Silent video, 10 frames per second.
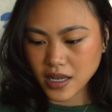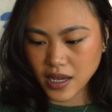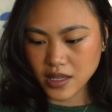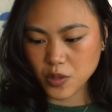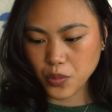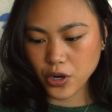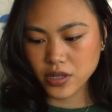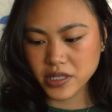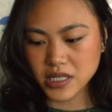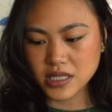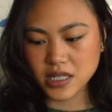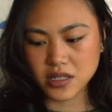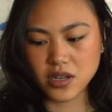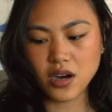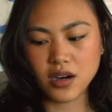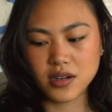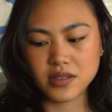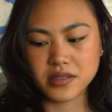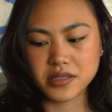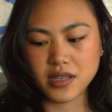And the purling did
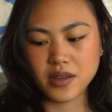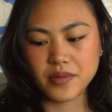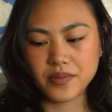cause